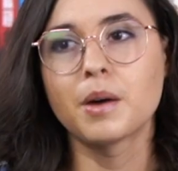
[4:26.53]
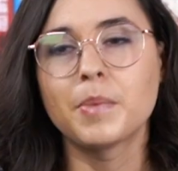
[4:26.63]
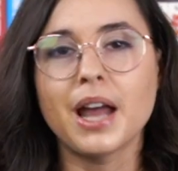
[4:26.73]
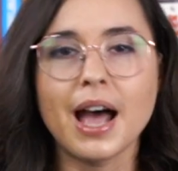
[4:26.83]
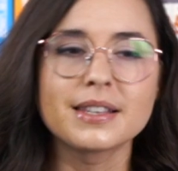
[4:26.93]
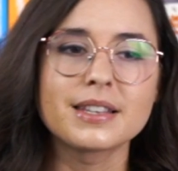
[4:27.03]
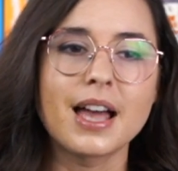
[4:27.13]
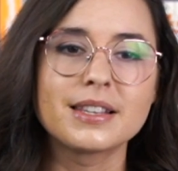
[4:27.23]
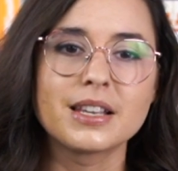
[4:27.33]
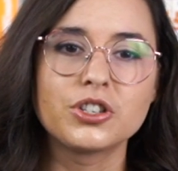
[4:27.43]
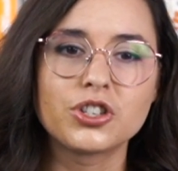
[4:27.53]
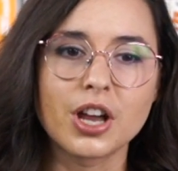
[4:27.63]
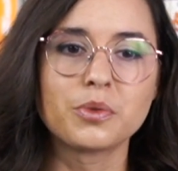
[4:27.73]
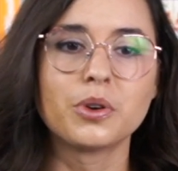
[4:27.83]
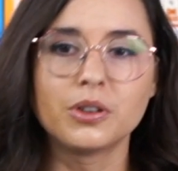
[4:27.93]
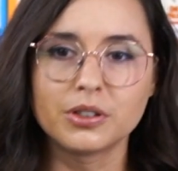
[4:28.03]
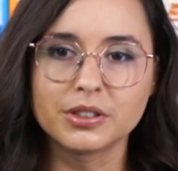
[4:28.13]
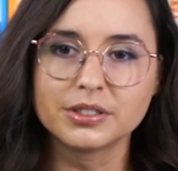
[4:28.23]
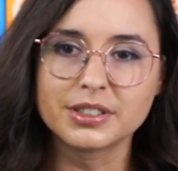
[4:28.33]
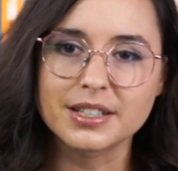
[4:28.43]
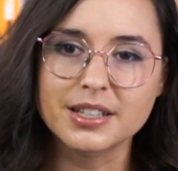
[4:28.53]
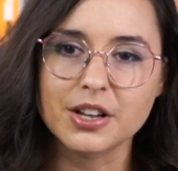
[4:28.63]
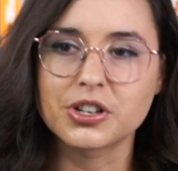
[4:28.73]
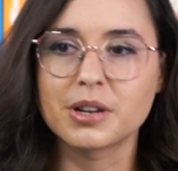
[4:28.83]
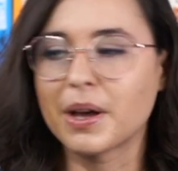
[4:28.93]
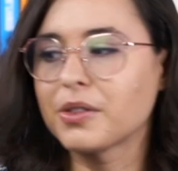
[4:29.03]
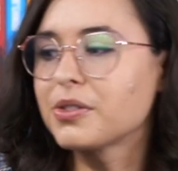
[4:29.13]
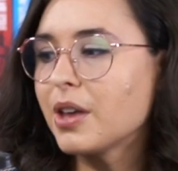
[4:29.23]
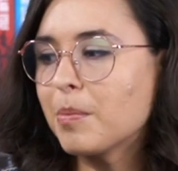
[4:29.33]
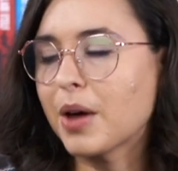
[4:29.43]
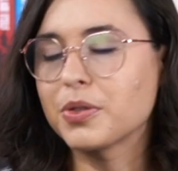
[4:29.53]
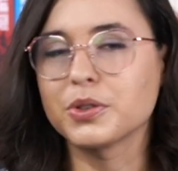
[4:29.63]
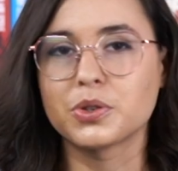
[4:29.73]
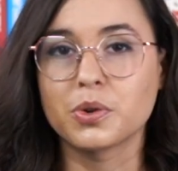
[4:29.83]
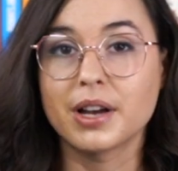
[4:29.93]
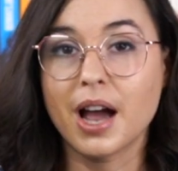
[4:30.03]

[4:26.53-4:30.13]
But as a general discussion about the story,